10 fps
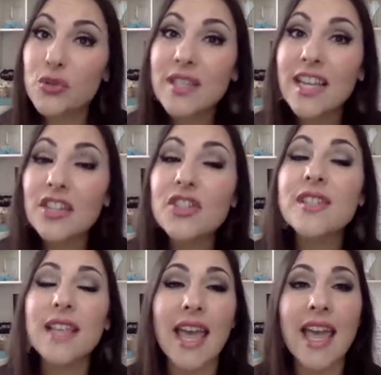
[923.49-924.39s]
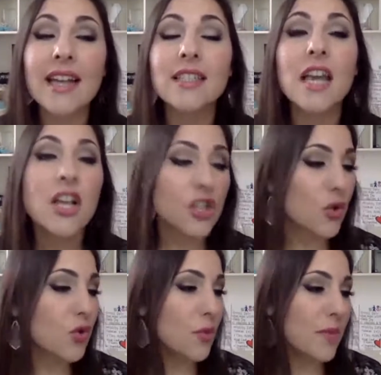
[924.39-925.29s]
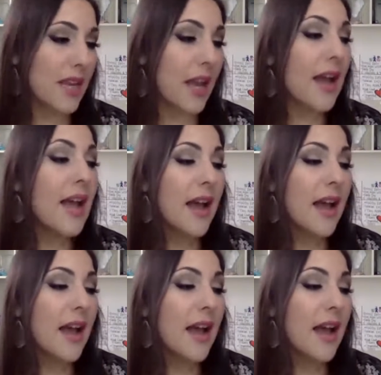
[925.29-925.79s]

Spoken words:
newsletters and social media.